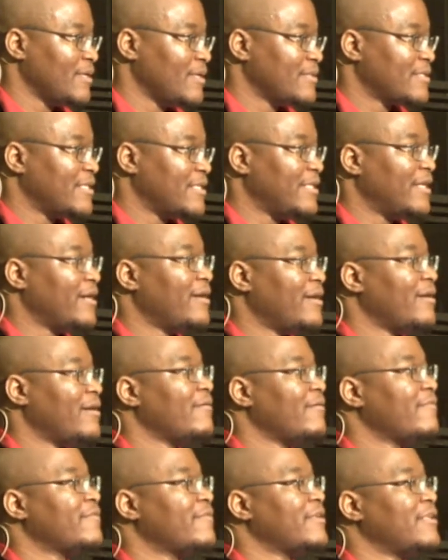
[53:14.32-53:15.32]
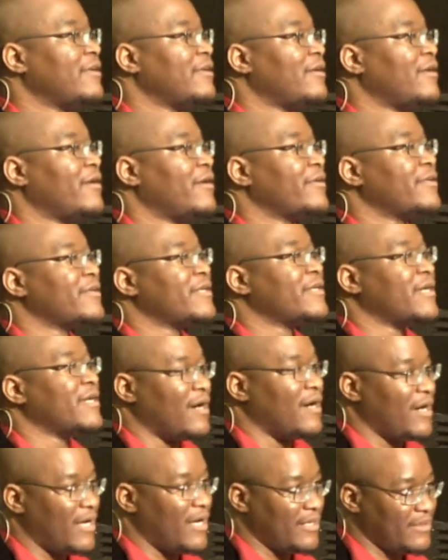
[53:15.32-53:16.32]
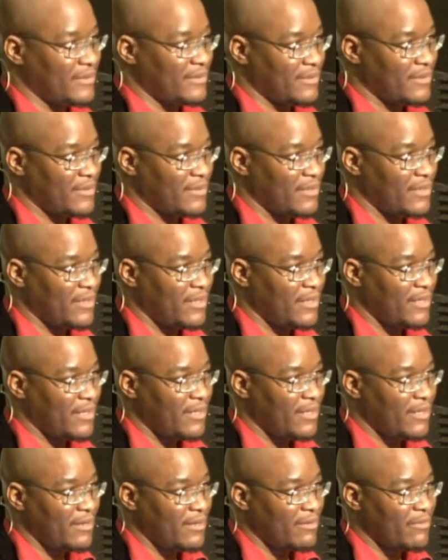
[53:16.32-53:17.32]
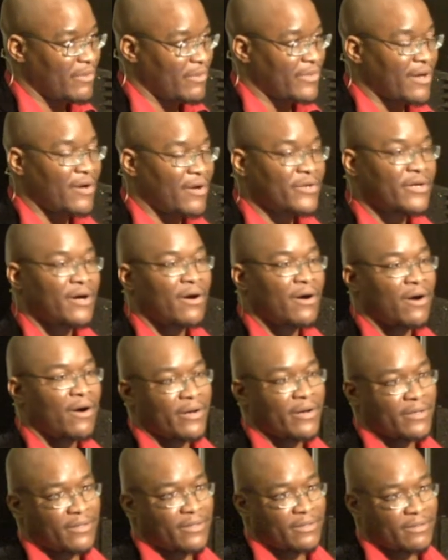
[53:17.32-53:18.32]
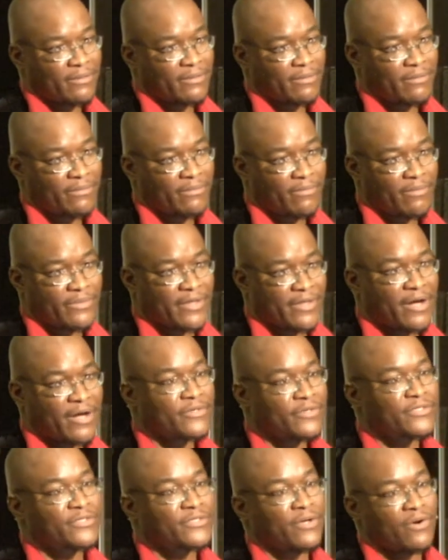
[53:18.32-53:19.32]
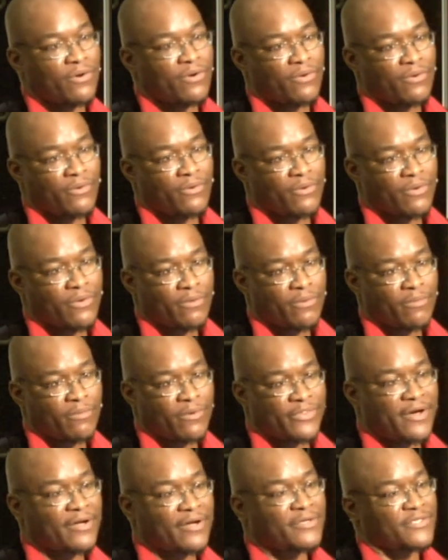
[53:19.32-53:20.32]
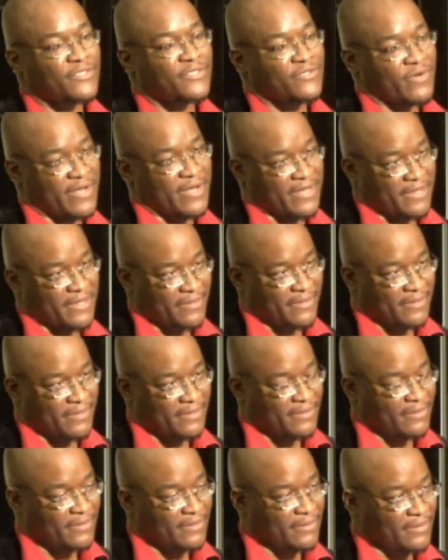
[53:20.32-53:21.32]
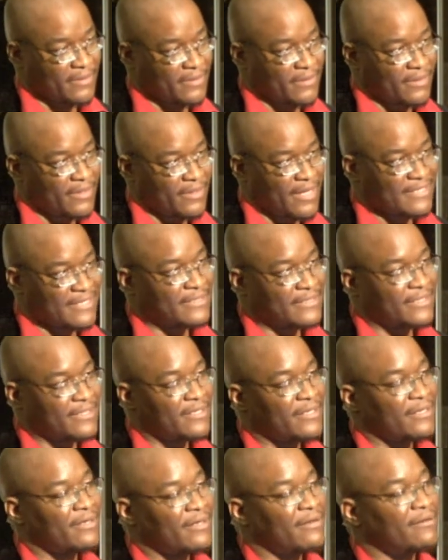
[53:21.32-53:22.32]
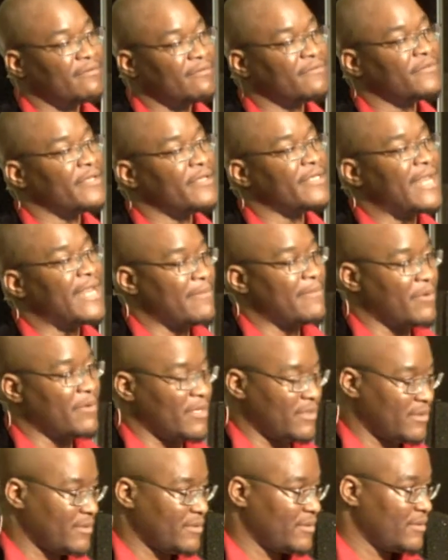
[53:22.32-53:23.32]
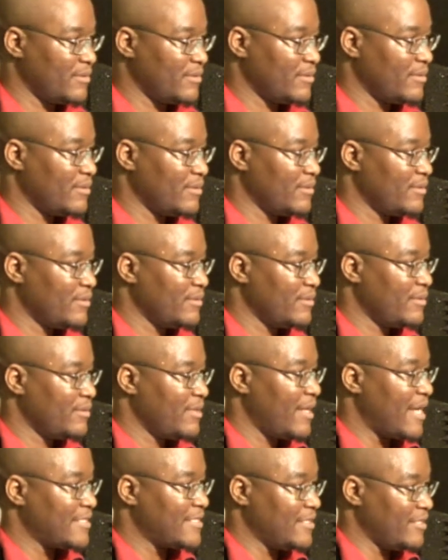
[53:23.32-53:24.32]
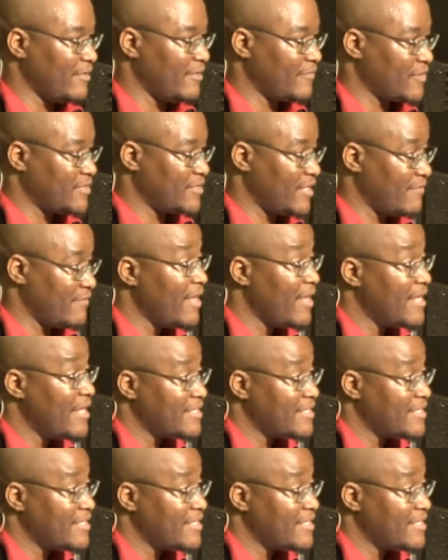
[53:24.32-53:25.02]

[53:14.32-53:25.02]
To love the Lord your God with all your heart, with all your soul, with all your strength, and to love your neighbor as you love yourself.